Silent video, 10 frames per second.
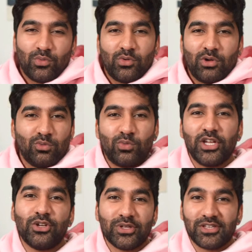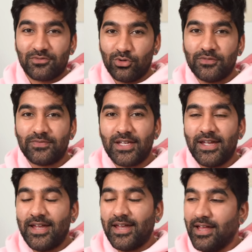well, what are you doing this for?
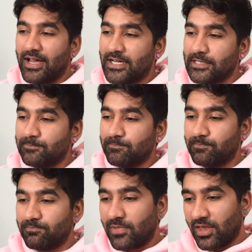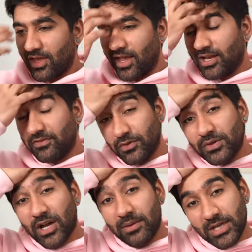And a few
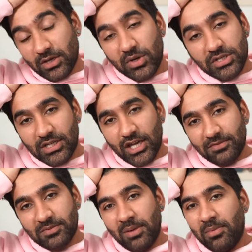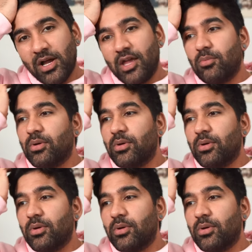times that question came to my mind,